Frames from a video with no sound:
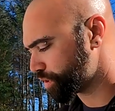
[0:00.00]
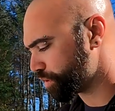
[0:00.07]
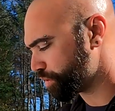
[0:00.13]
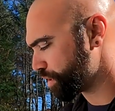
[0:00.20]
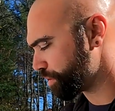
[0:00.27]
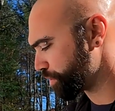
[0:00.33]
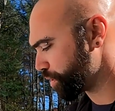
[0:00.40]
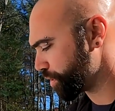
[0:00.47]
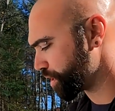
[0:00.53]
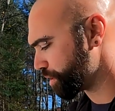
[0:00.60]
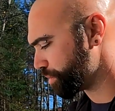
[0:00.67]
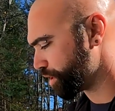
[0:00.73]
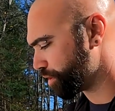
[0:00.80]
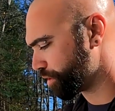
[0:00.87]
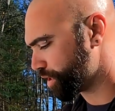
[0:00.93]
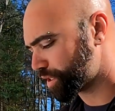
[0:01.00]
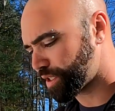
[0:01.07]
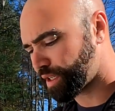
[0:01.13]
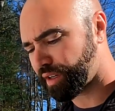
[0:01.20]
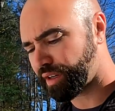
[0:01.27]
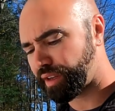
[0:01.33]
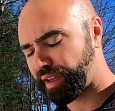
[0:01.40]
so I'm going to be
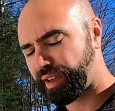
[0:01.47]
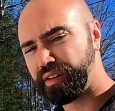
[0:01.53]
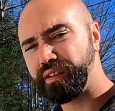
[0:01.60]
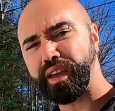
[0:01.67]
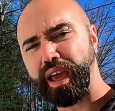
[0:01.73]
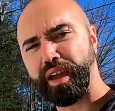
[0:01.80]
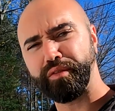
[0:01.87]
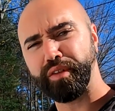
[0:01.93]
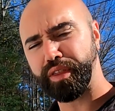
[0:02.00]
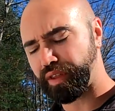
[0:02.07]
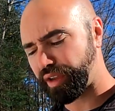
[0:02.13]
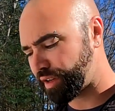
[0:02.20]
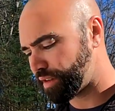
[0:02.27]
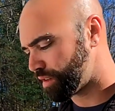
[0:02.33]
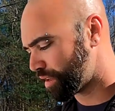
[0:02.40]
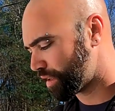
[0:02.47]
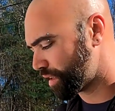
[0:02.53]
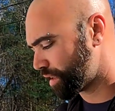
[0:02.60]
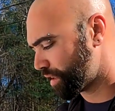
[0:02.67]
greasing everything,